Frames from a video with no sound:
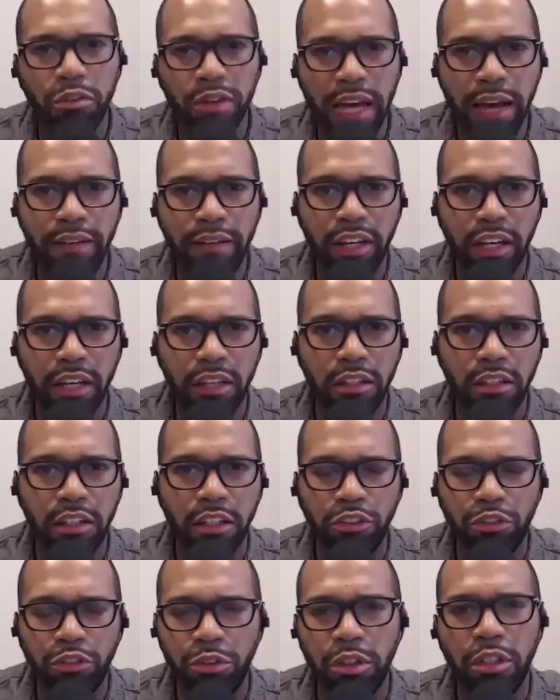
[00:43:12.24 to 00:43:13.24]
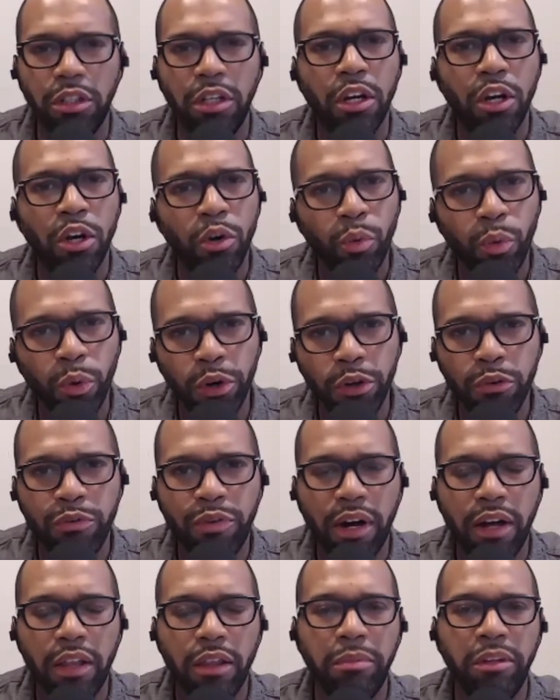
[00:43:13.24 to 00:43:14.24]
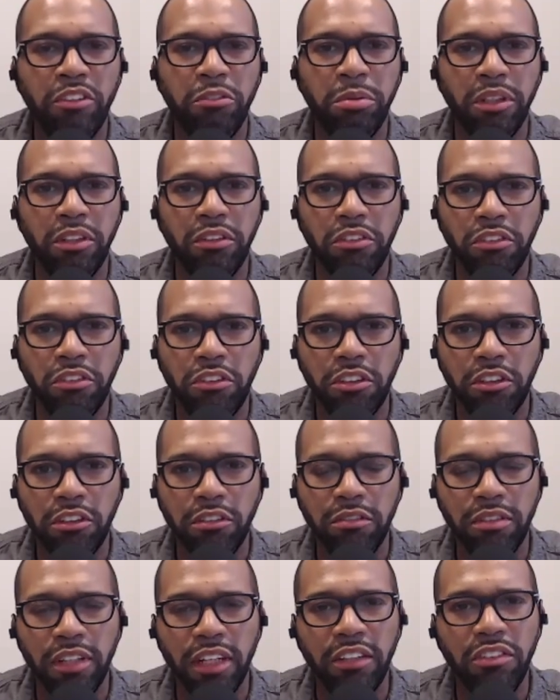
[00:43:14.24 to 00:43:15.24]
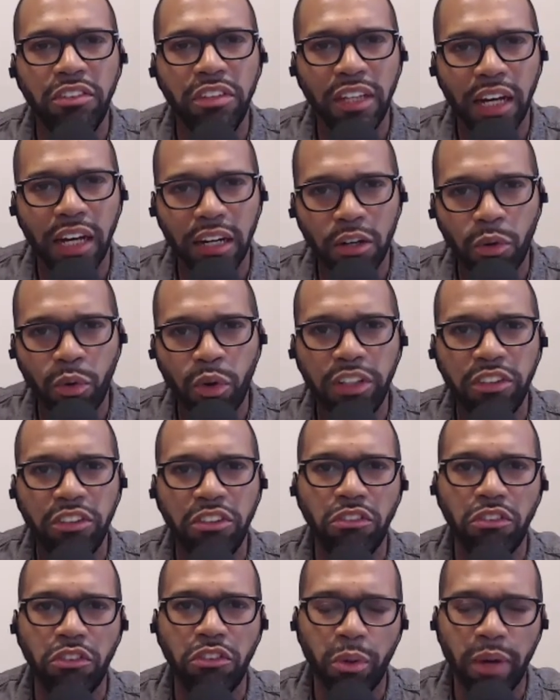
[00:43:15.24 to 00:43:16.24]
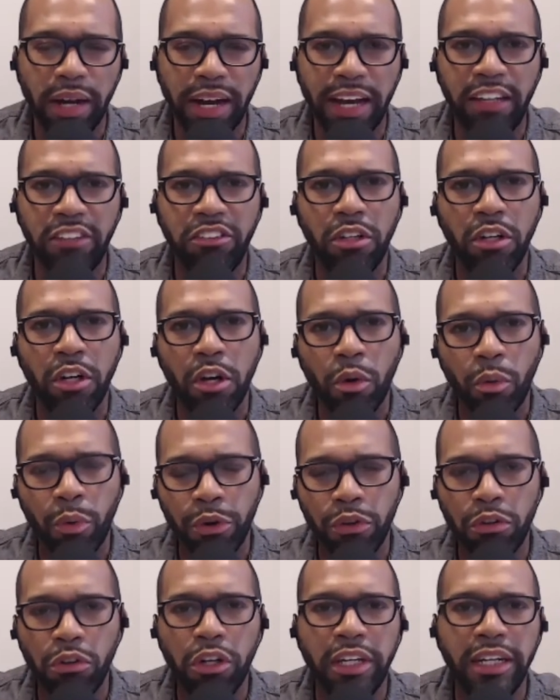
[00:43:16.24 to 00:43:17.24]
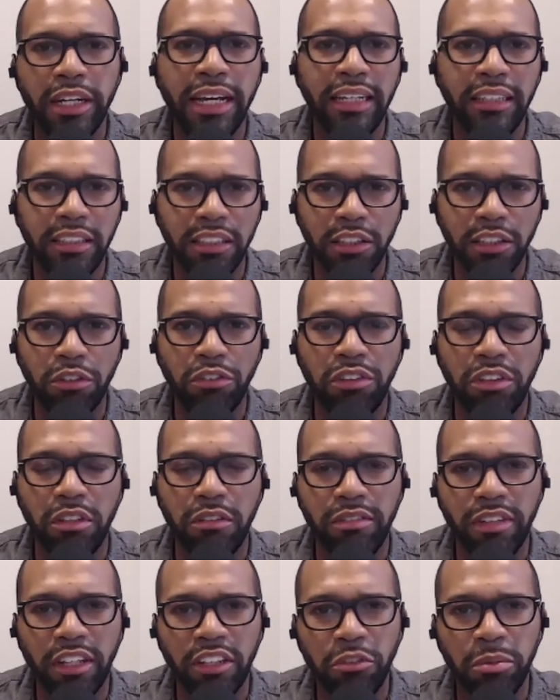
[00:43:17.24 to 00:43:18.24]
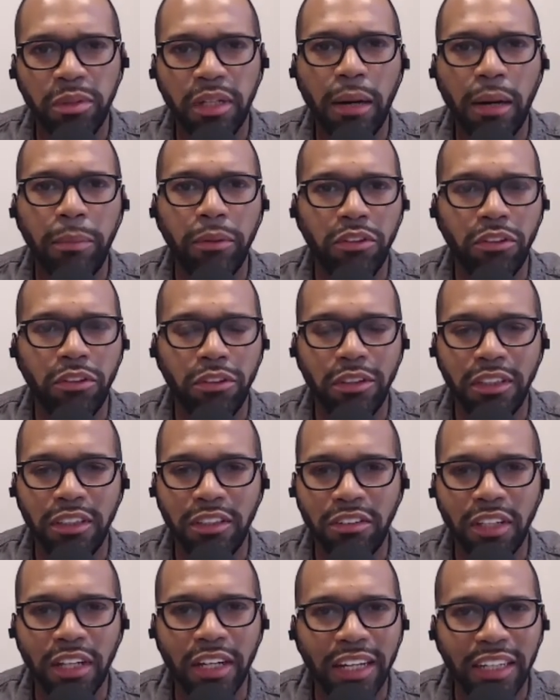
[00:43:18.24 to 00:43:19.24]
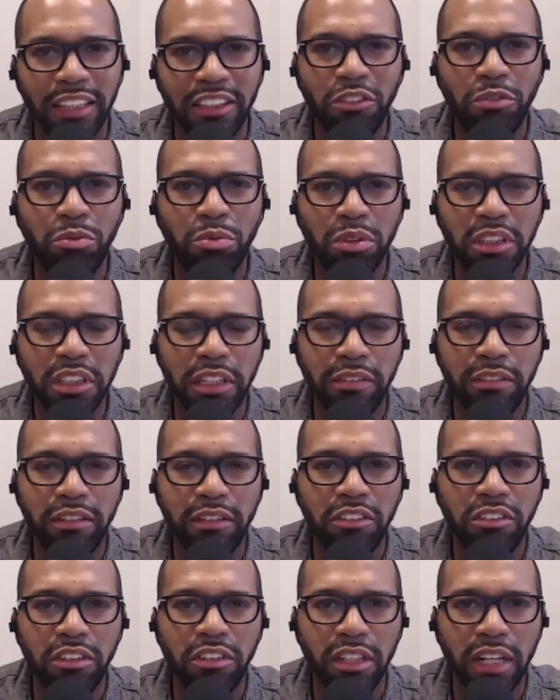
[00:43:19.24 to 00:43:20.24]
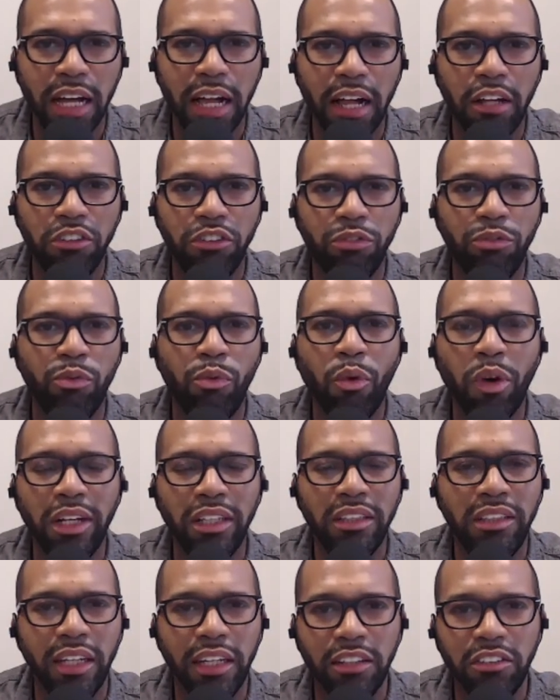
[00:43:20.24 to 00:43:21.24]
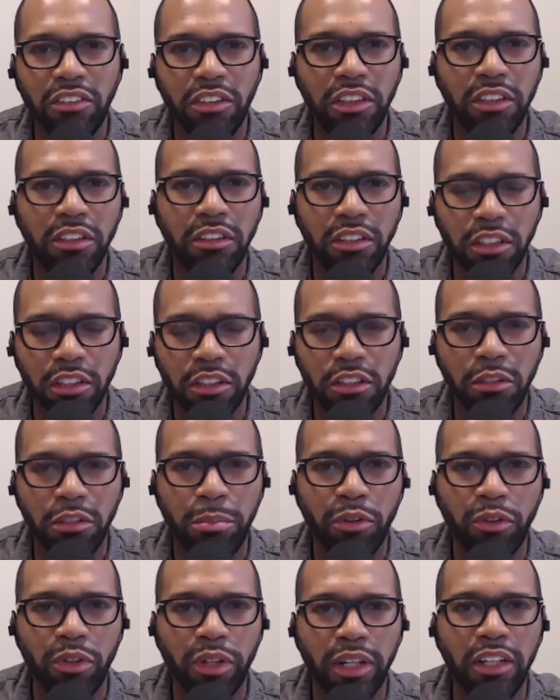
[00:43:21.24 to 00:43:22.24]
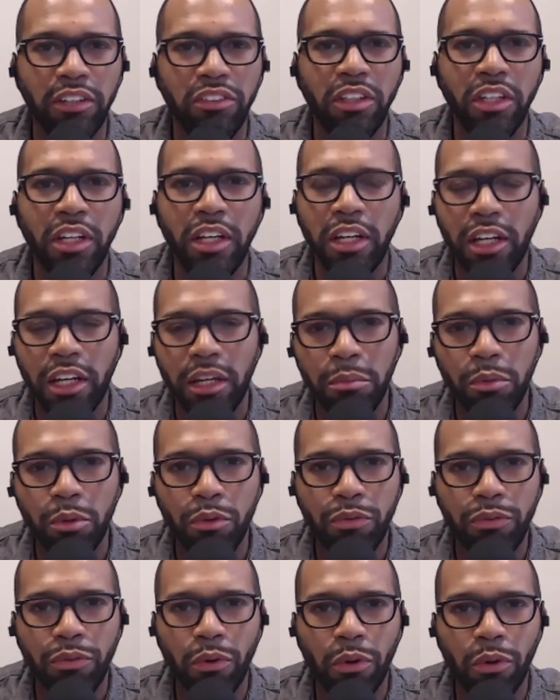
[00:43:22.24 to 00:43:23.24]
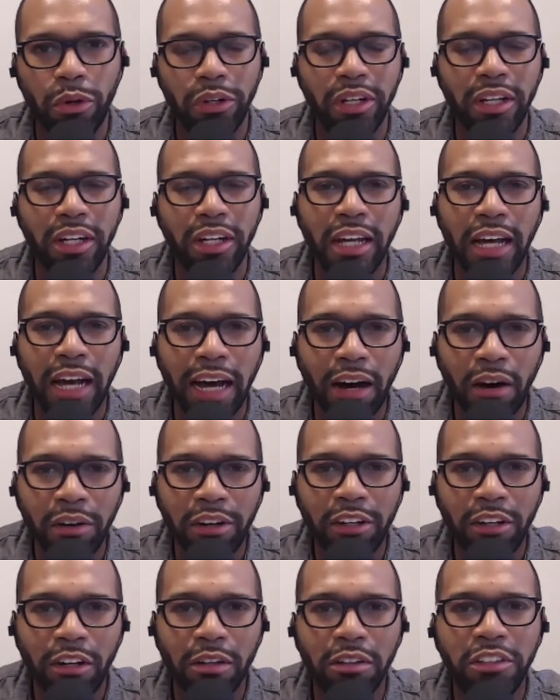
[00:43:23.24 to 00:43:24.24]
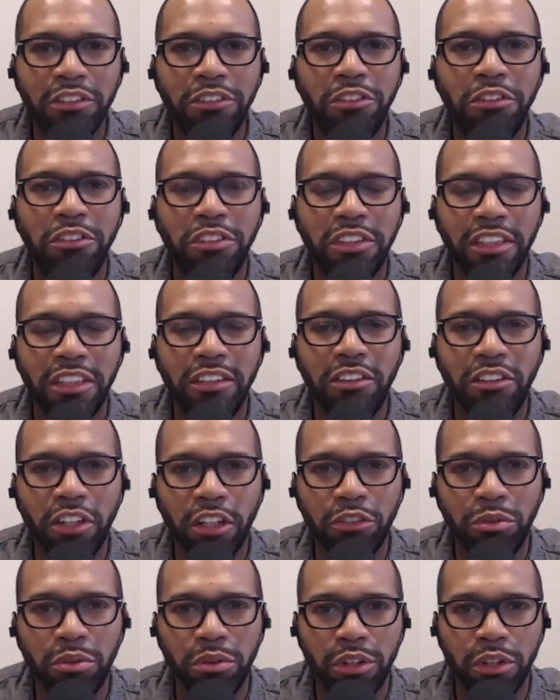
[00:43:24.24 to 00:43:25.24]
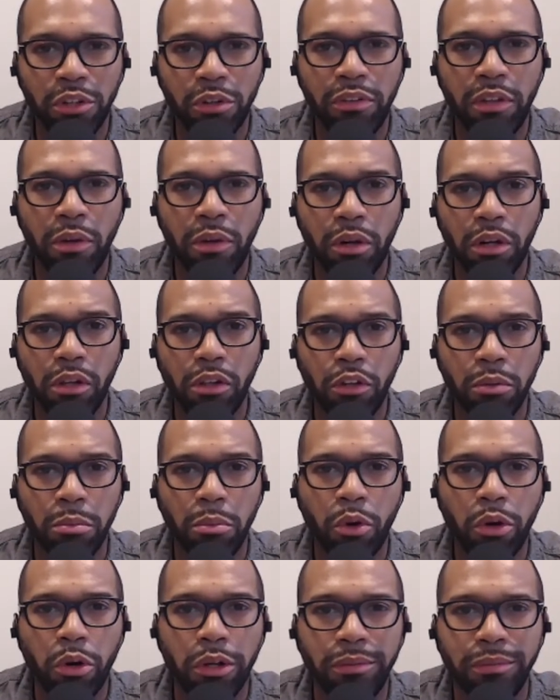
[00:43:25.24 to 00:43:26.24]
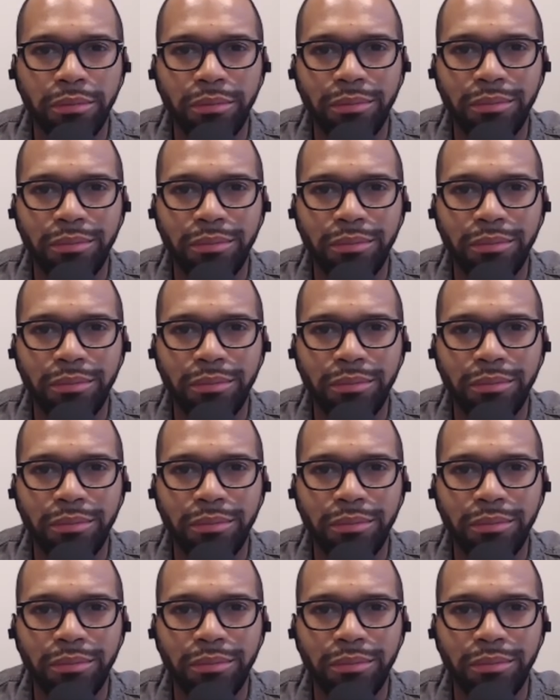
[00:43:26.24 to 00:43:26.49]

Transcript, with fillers: you navigate the country, where you find the best places to invest, the kind of questions you ask when you're looking at deals and investment opportunities, just really giving us the knowledge of what it takes to continue to progress and move forward. How can our listeners get in touch with you if they want to learn more?